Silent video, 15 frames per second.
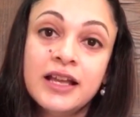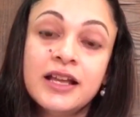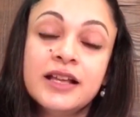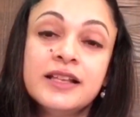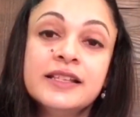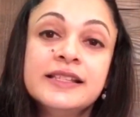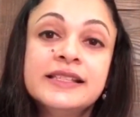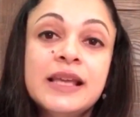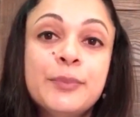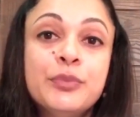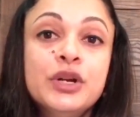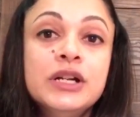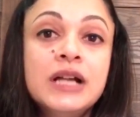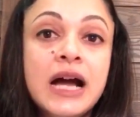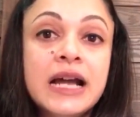
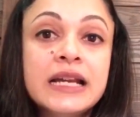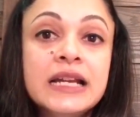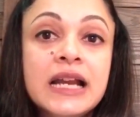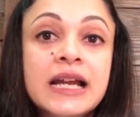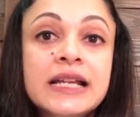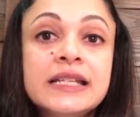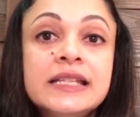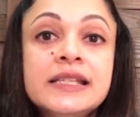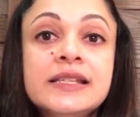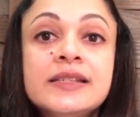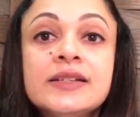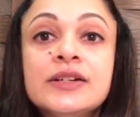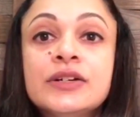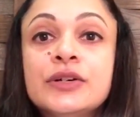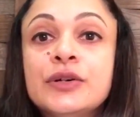Separate guidelines
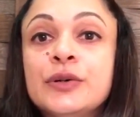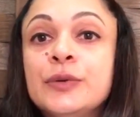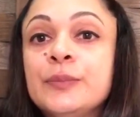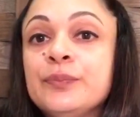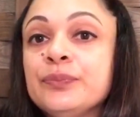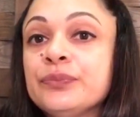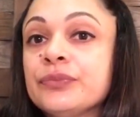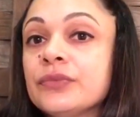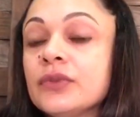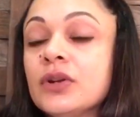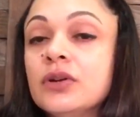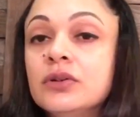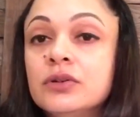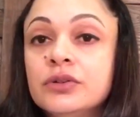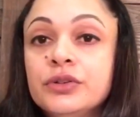
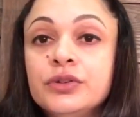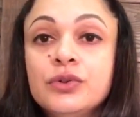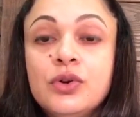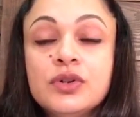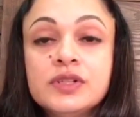or